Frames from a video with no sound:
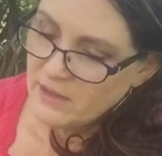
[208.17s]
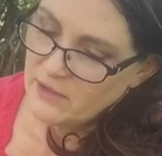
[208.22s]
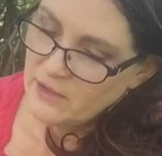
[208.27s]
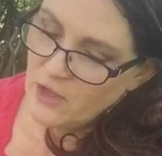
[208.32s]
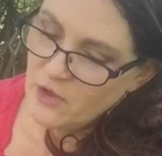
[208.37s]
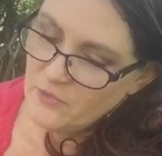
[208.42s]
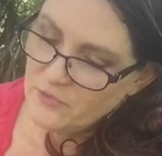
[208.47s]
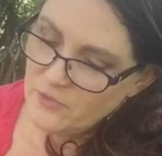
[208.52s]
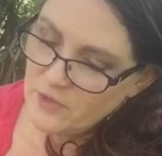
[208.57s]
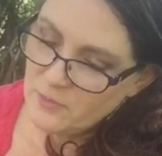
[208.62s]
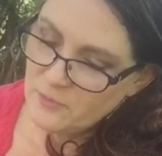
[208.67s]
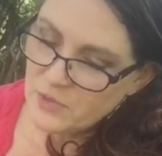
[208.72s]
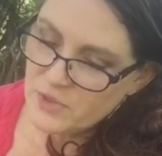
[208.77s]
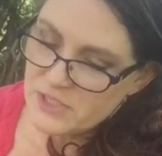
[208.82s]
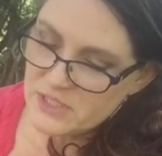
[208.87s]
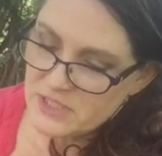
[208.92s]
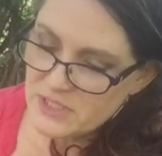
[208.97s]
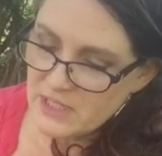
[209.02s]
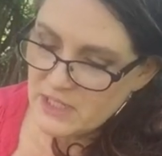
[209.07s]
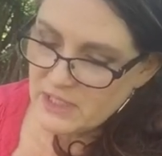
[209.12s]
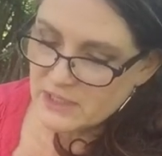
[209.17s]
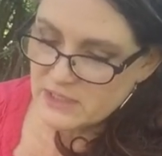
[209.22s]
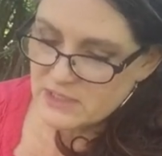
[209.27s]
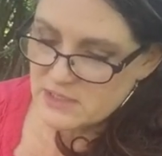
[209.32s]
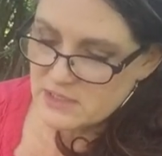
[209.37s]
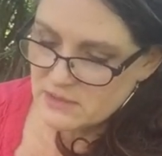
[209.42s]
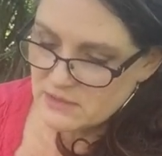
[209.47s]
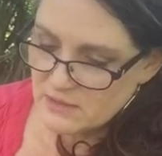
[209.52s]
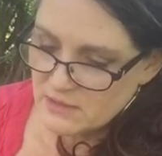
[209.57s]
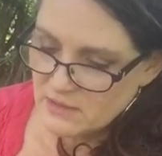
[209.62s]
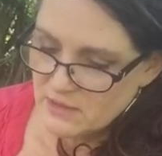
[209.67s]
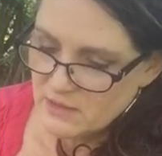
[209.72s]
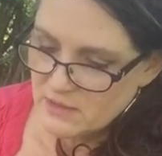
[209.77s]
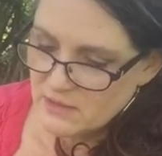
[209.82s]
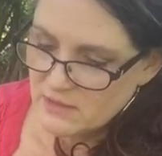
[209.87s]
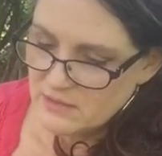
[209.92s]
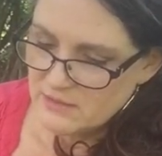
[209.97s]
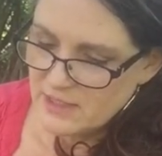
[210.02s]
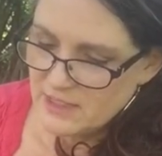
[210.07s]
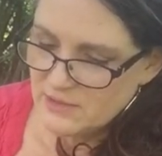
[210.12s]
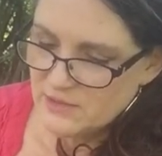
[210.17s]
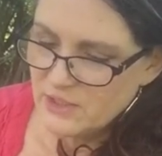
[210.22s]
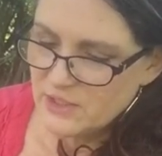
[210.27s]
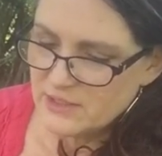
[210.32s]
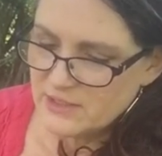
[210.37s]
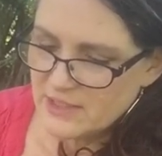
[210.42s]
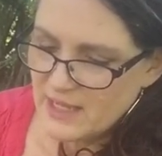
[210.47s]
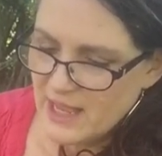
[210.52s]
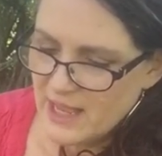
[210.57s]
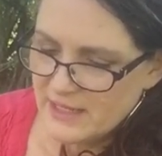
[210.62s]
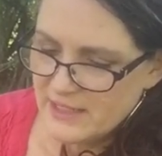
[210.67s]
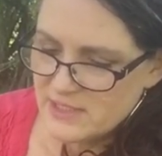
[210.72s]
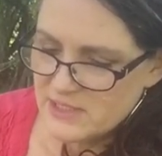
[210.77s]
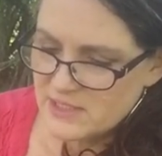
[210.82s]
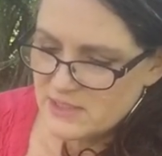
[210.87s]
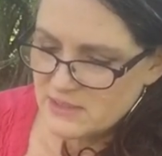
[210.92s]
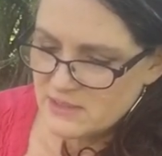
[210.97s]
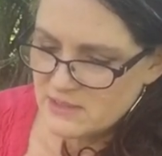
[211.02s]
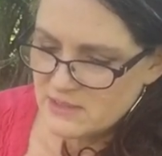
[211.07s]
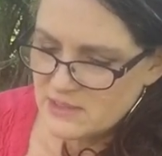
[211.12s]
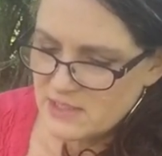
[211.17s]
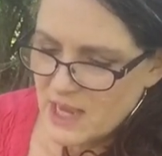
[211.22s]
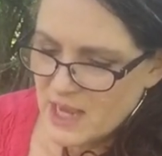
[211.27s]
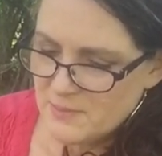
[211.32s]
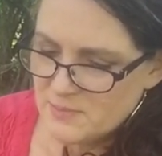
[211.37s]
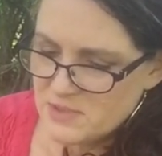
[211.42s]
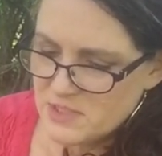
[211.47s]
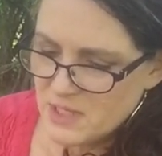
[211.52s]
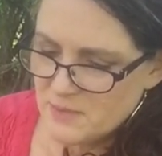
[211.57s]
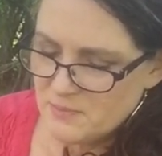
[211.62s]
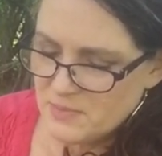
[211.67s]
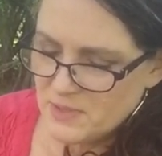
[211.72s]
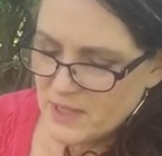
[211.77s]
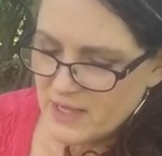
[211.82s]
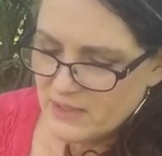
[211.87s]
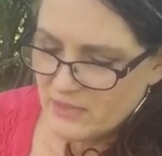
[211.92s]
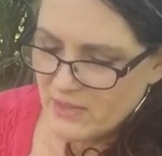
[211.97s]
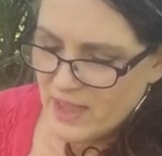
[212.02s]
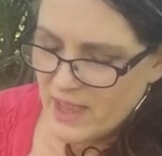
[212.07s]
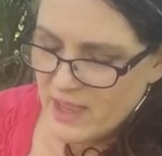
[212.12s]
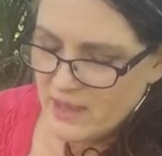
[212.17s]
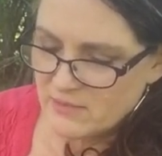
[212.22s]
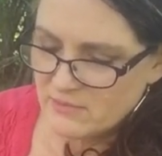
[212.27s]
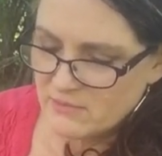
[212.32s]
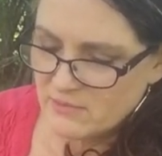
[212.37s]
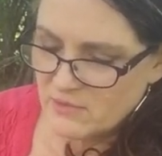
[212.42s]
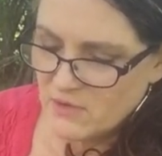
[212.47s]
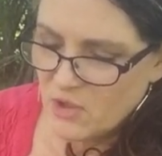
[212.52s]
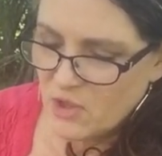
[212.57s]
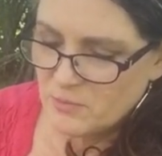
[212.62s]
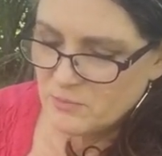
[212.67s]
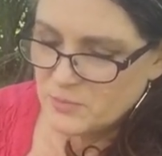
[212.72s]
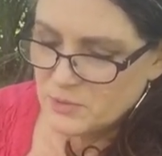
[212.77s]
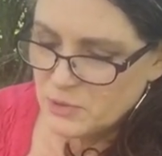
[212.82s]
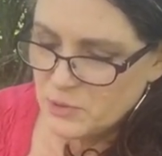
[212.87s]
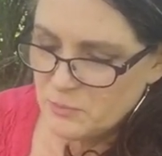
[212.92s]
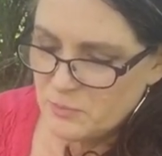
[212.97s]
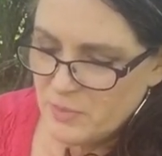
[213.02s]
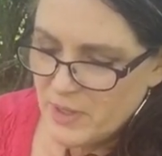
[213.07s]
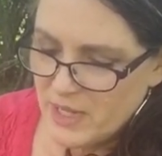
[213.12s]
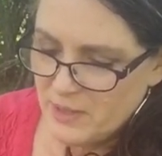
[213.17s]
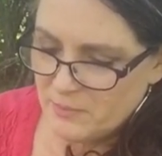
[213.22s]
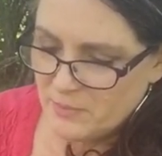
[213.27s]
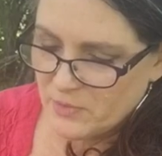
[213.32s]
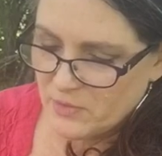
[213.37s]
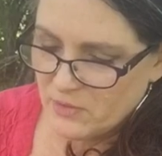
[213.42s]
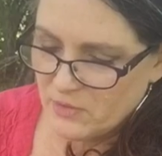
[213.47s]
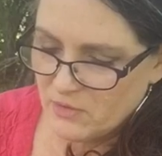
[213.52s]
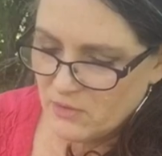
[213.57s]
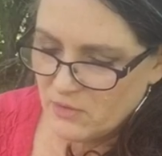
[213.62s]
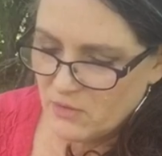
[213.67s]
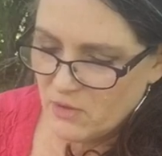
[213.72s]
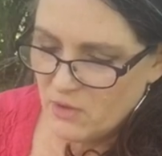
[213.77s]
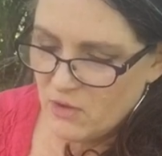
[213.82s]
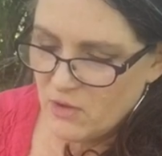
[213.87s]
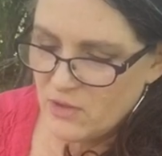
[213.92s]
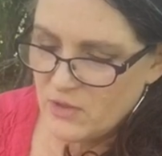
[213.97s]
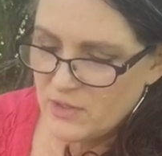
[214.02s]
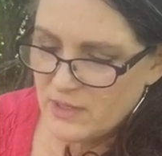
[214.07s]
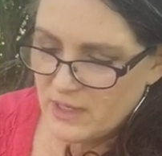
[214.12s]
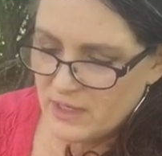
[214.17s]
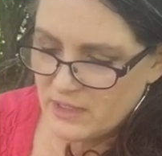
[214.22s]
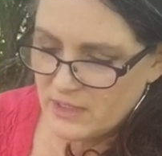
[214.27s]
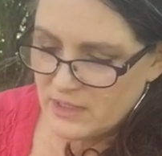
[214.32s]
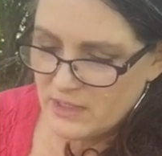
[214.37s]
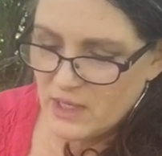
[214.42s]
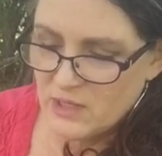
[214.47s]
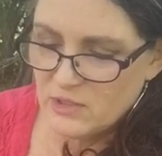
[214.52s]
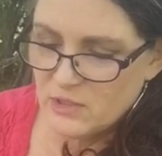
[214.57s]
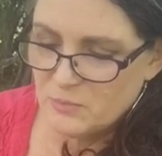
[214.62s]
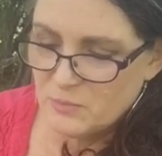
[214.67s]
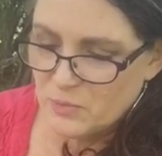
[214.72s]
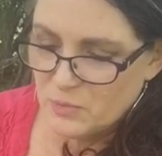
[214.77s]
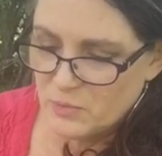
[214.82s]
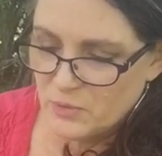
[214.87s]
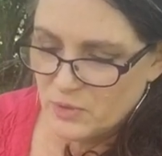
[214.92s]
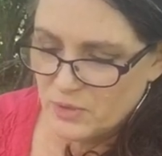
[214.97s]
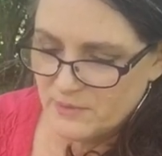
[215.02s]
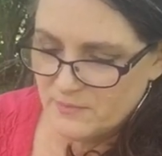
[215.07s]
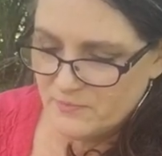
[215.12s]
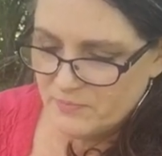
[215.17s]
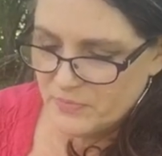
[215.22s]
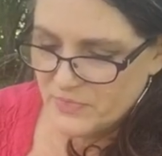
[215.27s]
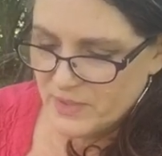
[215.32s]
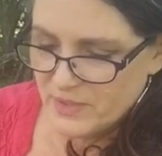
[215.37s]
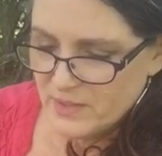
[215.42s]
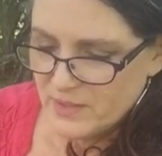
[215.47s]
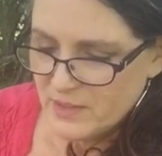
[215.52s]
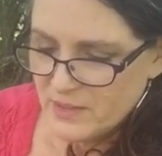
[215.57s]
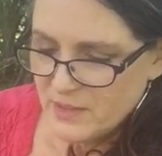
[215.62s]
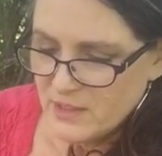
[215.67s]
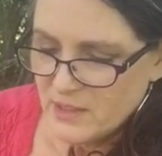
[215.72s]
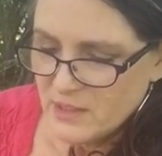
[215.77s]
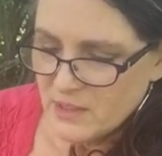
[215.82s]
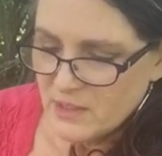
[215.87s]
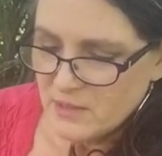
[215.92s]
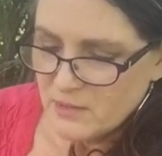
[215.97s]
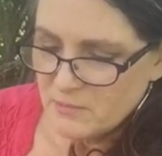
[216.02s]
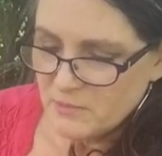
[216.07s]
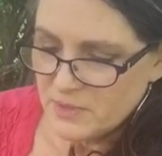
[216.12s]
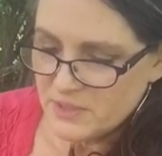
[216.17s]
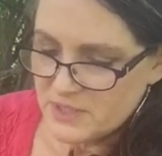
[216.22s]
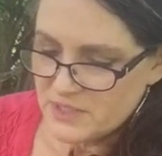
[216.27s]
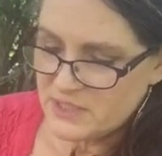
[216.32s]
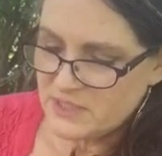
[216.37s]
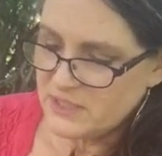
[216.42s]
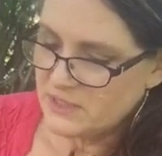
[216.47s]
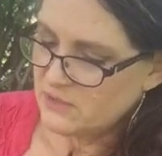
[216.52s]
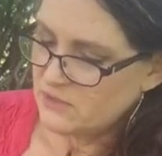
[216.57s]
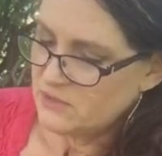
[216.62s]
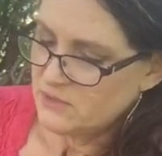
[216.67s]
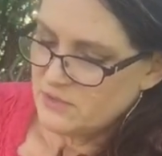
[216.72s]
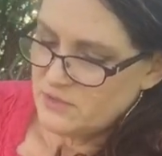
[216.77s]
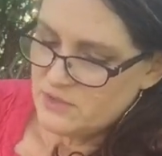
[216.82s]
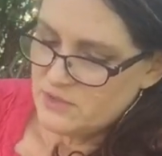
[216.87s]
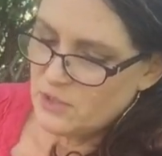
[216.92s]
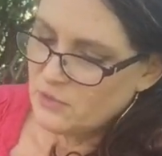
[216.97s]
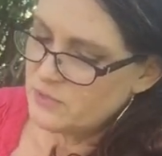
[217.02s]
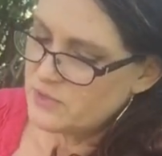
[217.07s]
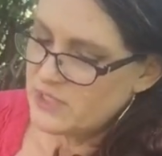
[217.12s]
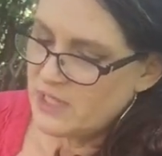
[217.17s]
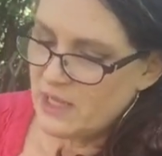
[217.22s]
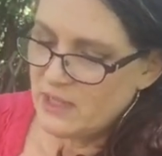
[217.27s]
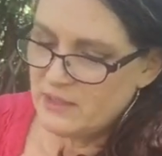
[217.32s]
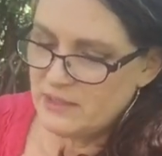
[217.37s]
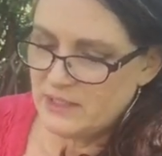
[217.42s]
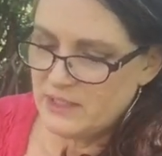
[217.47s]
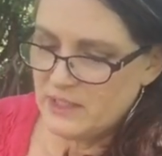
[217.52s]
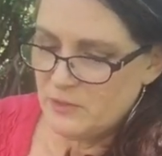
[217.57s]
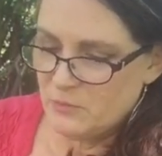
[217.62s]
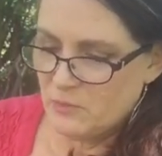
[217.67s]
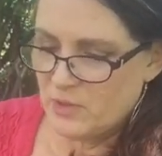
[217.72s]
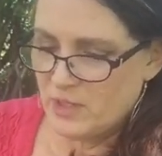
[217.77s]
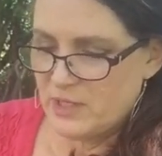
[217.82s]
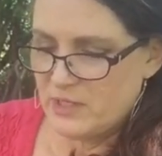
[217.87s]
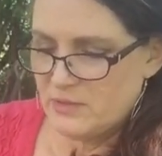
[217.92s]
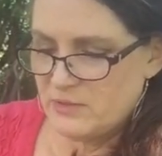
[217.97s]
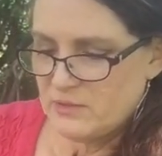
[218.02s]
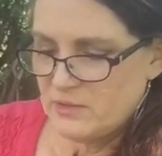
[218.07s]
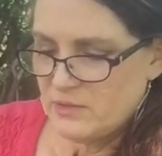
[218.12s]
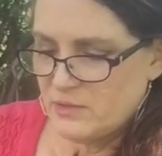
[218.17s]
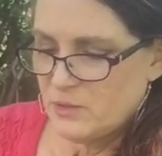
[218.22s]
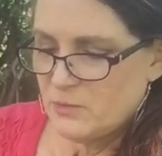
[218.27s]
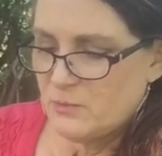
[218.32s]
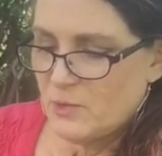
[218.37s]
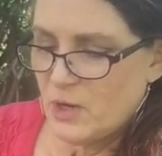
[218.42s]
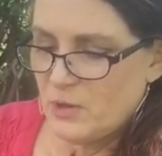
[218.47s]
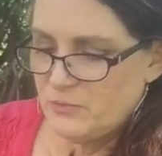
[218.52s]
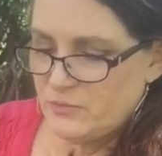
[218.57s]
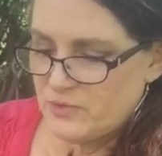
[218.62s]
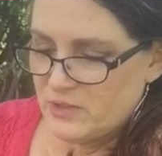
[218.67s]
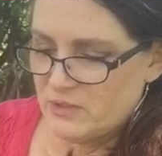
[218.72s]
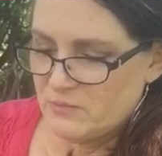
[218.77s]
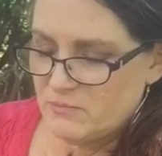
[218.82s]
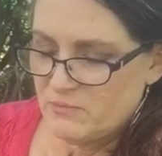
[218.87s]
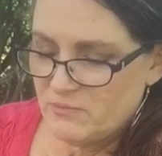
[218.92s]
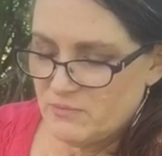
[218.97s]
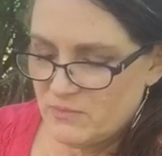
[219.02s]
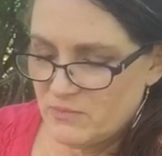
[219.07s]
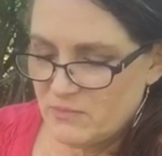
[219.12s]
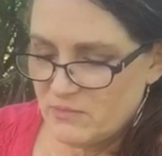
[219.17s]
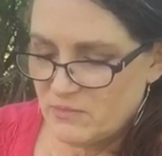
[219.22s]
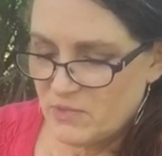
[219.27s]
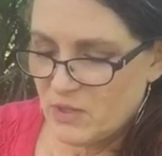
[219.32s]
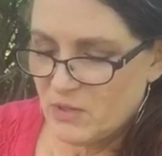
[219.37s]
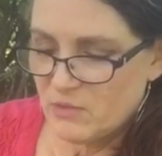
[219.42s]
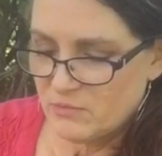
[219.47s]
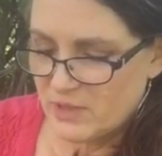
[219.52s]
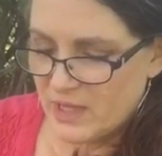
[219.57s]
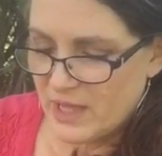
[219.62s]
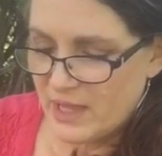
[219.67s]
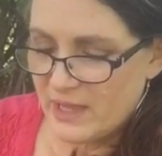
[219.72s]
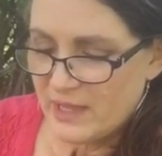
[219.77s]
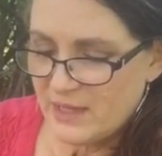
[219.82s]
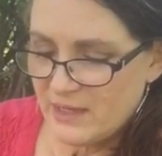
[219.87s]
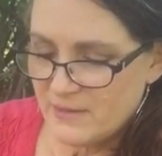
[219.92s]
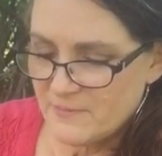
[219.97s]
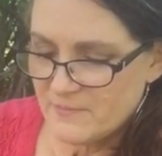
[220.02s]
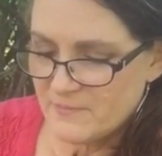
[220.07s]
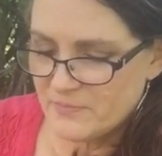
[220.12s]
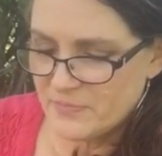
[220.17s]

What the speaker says: November 6th. They look nice, typed up like that, on blue paper, on a yellow board. But still, don't tell anyone who wrote them, okay?